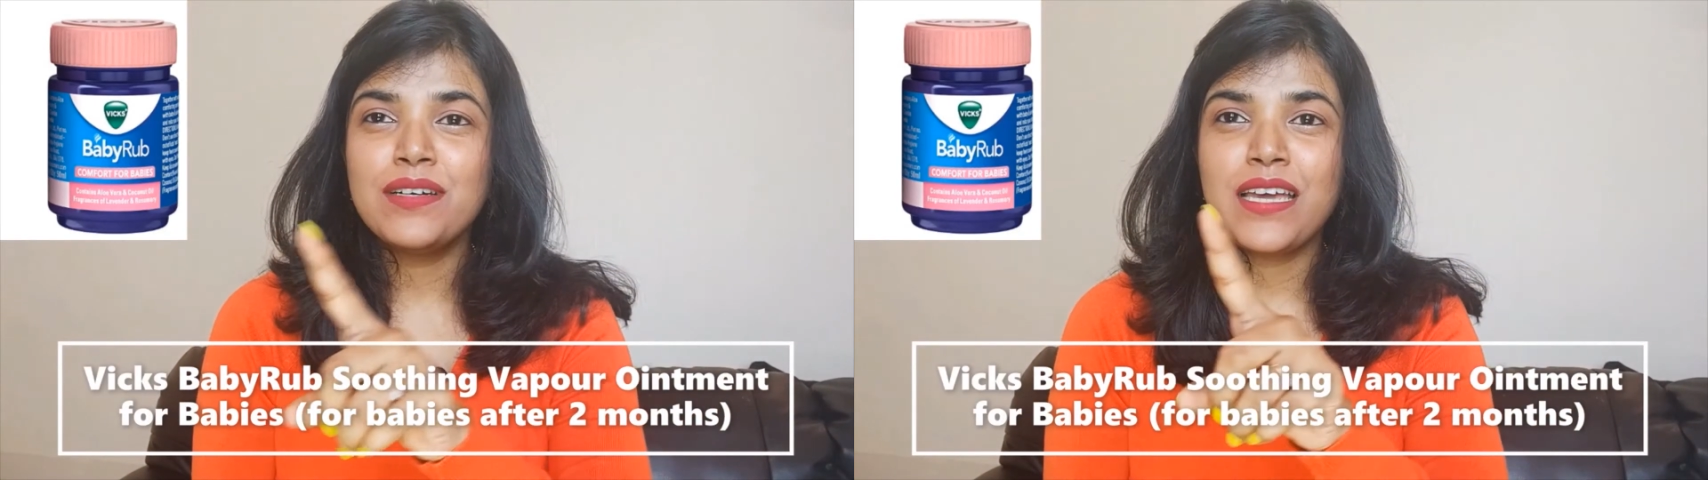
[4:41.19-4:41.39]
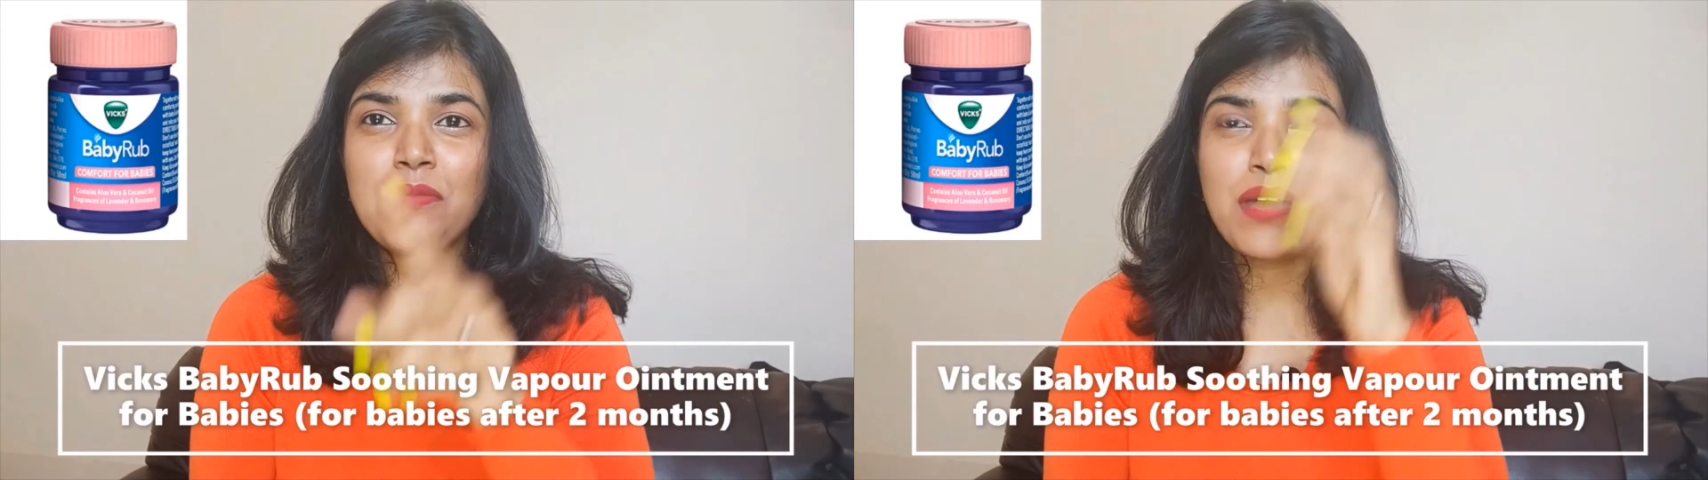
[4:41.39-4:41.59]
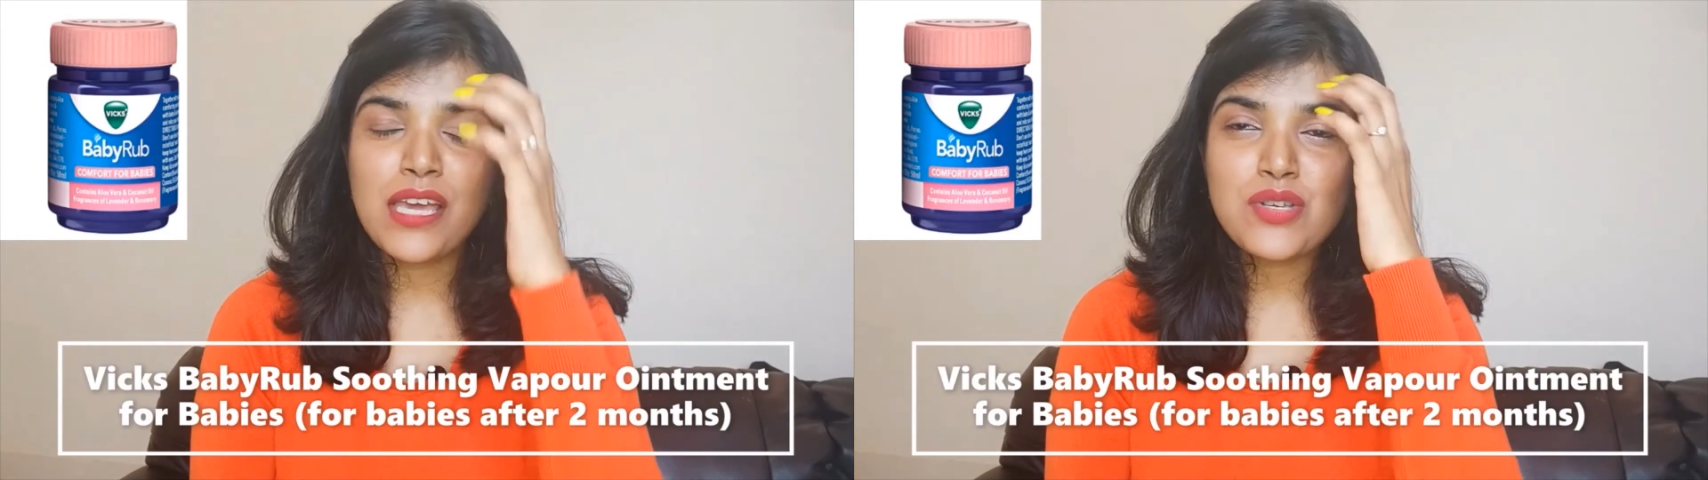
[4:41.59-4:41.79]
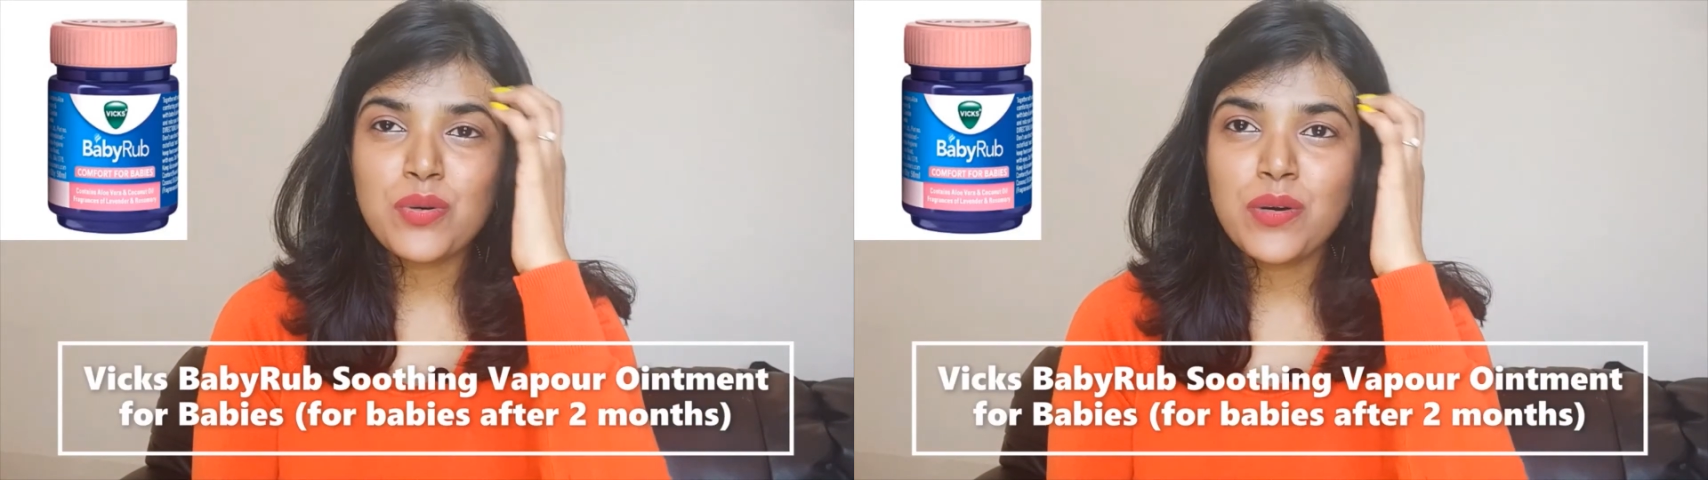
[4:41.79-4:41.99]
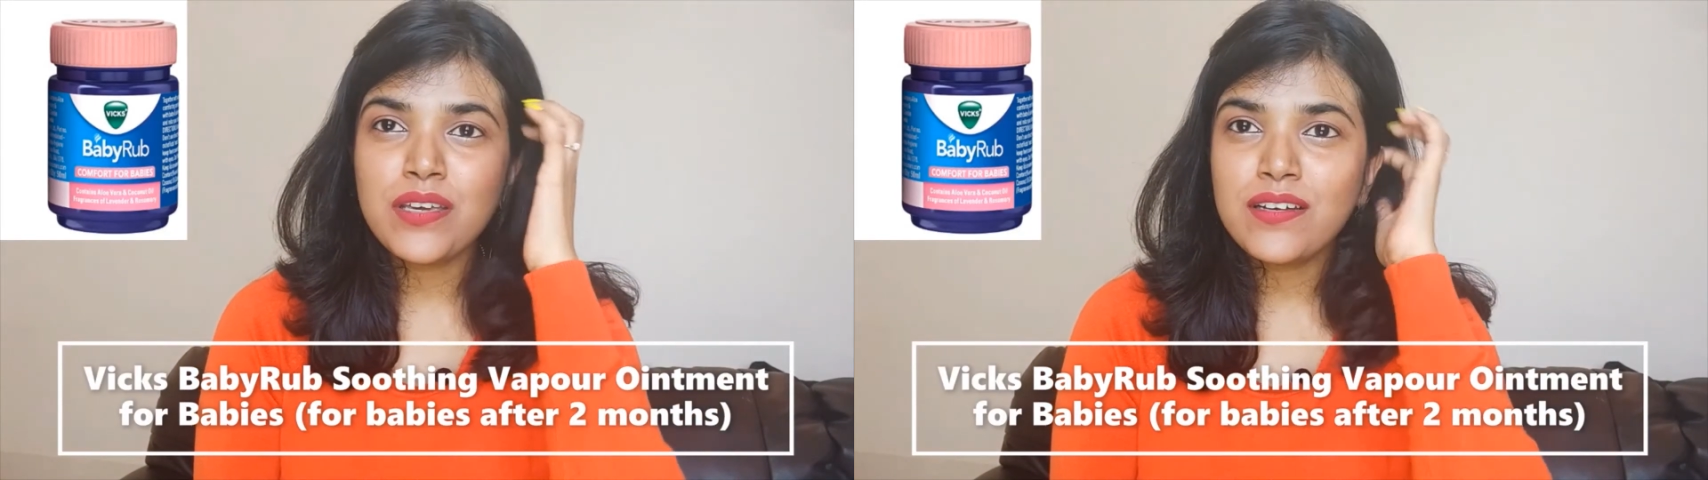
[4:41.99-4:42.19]
an image
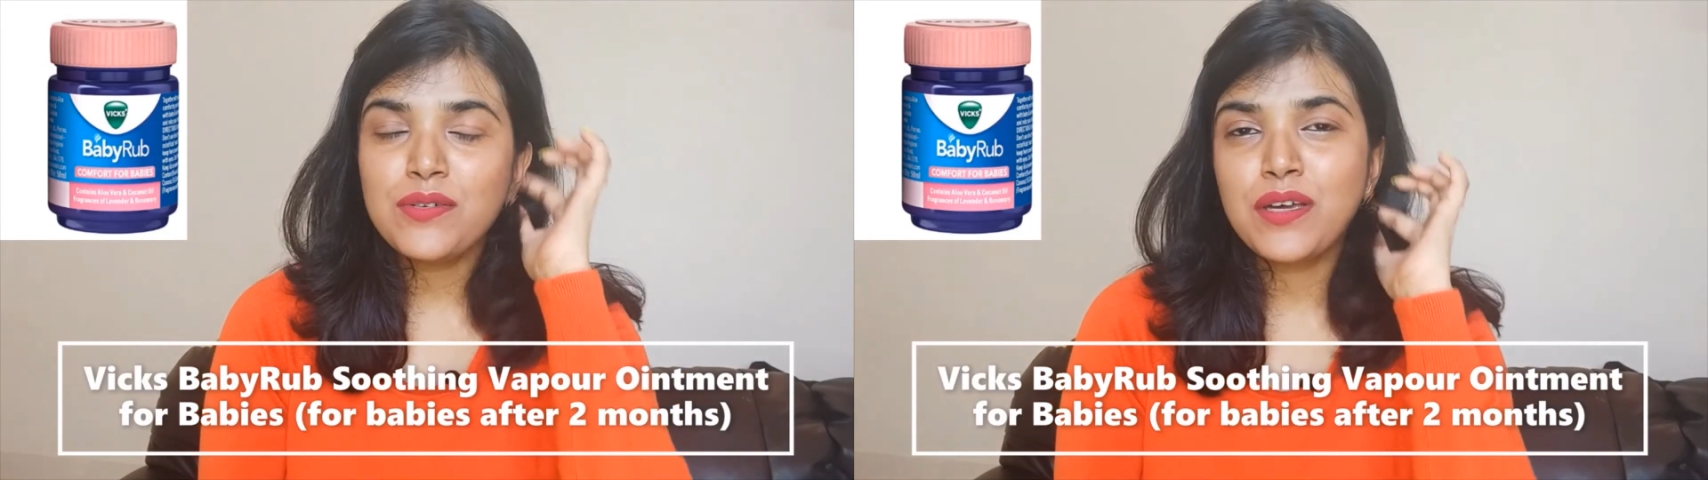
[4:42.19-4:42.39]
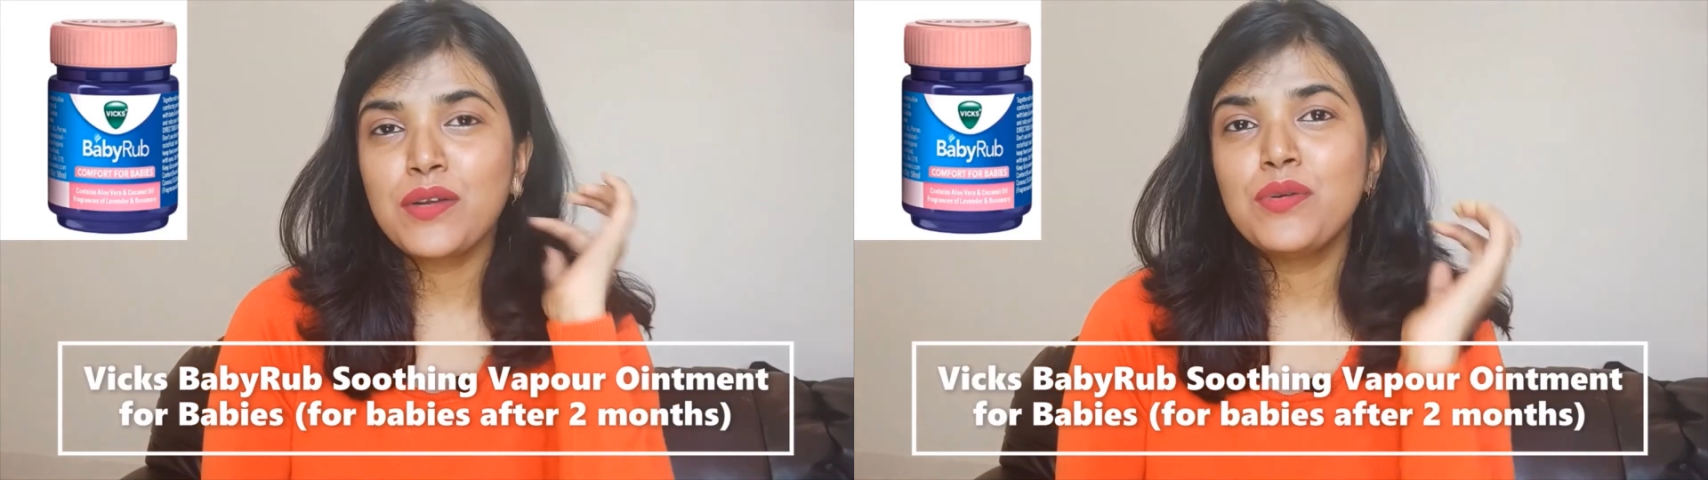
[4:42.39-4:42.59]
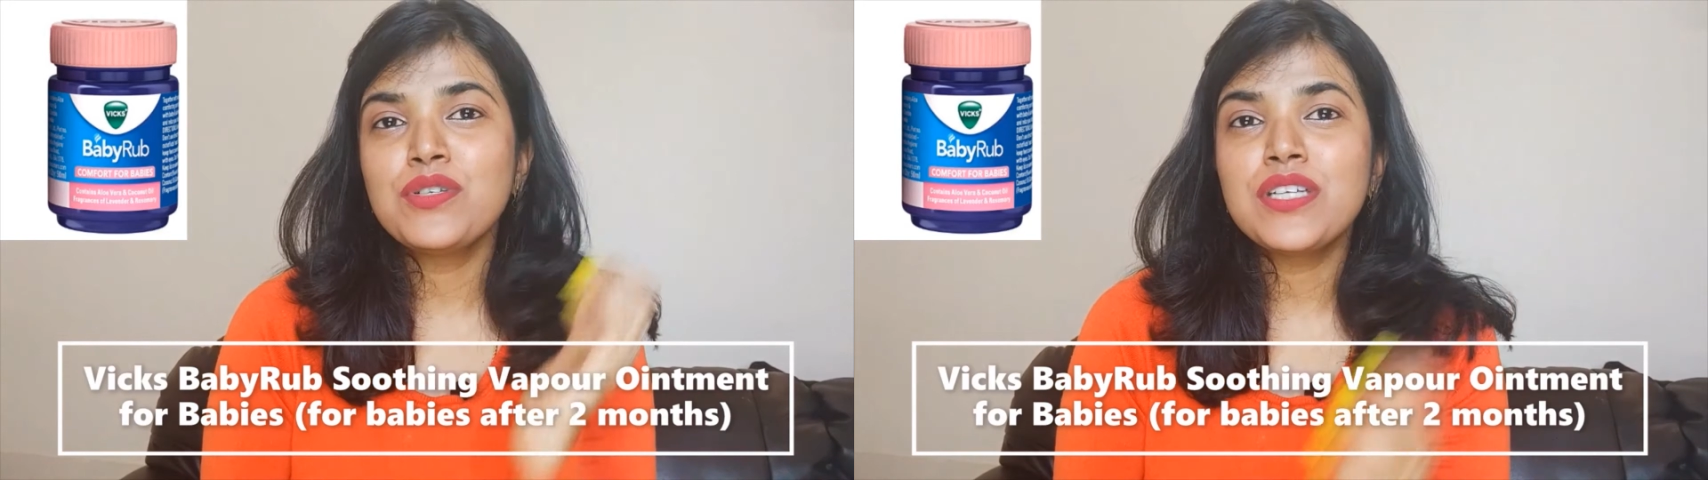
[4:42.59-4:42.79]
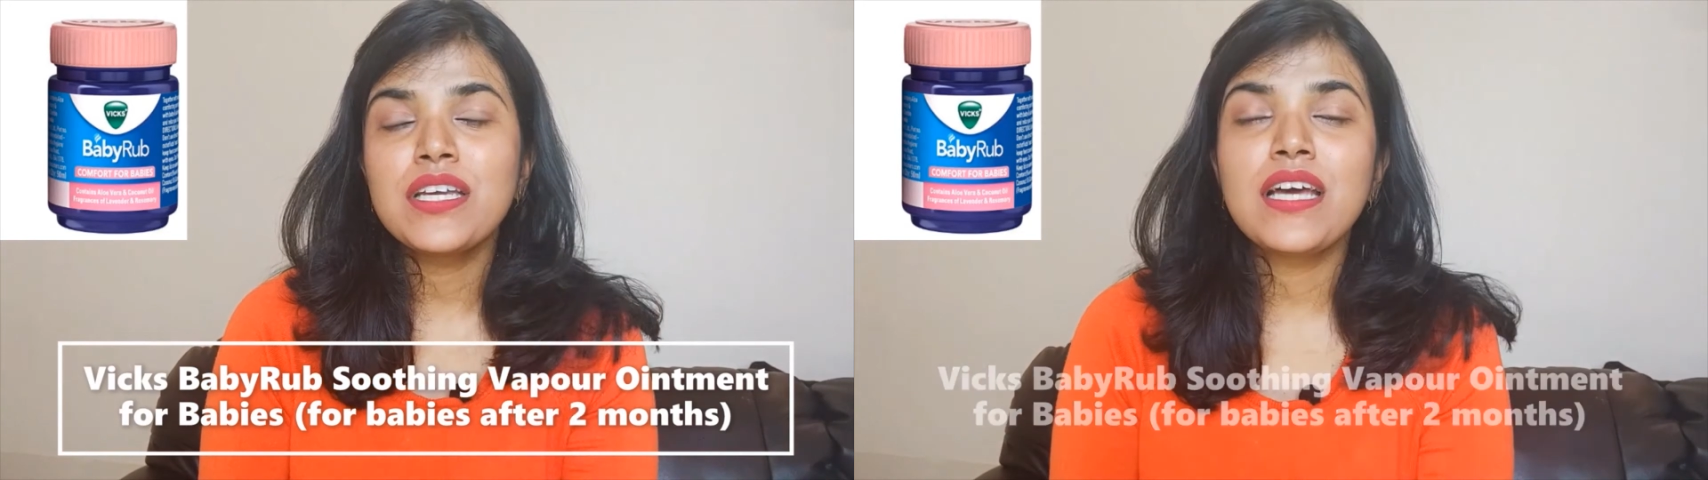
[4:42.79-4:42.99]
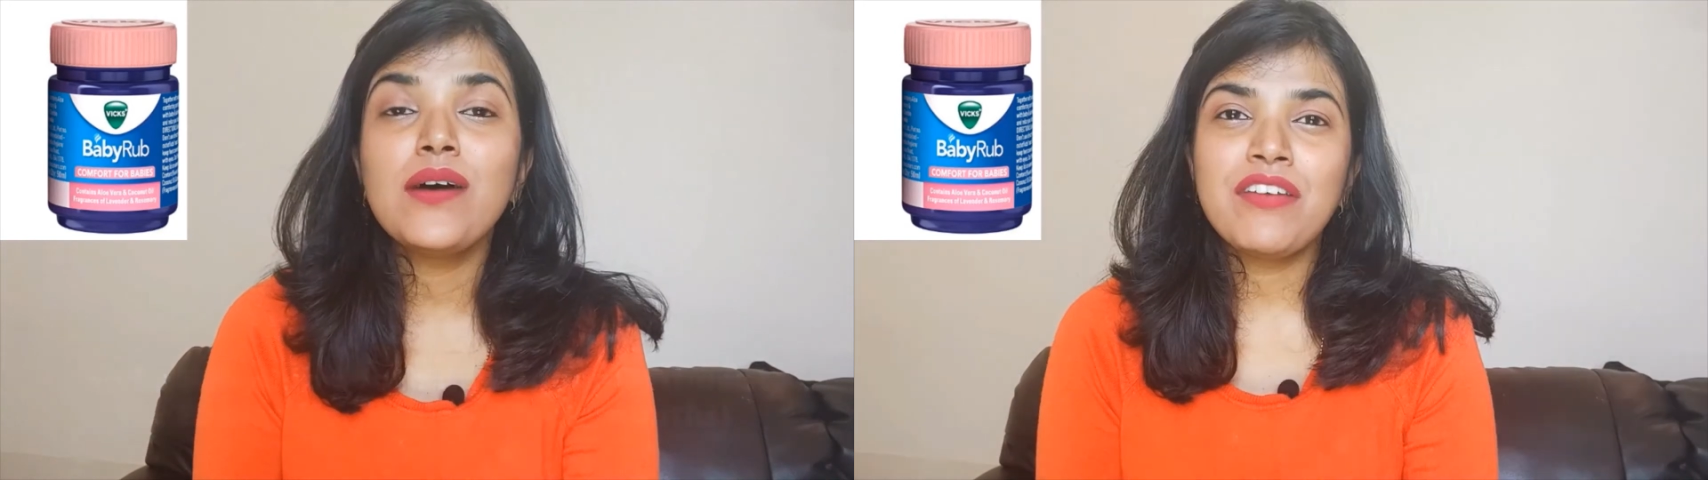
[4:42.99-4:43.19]
over here. You can go
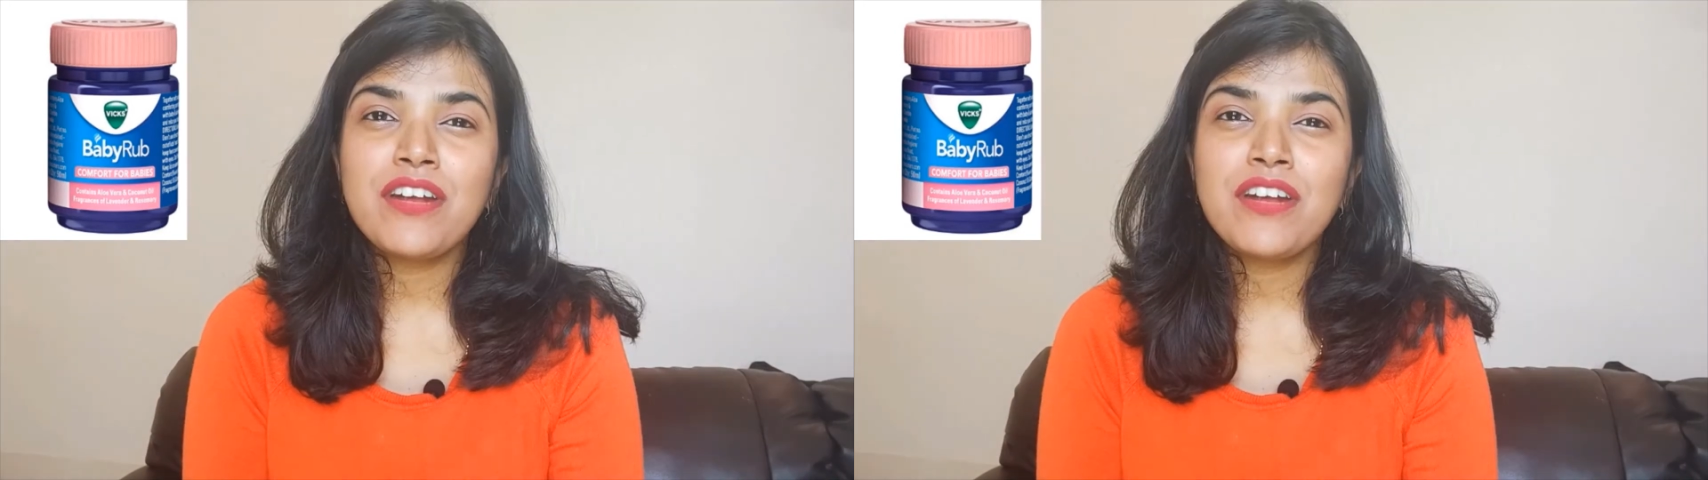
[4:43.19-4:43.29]
check it out.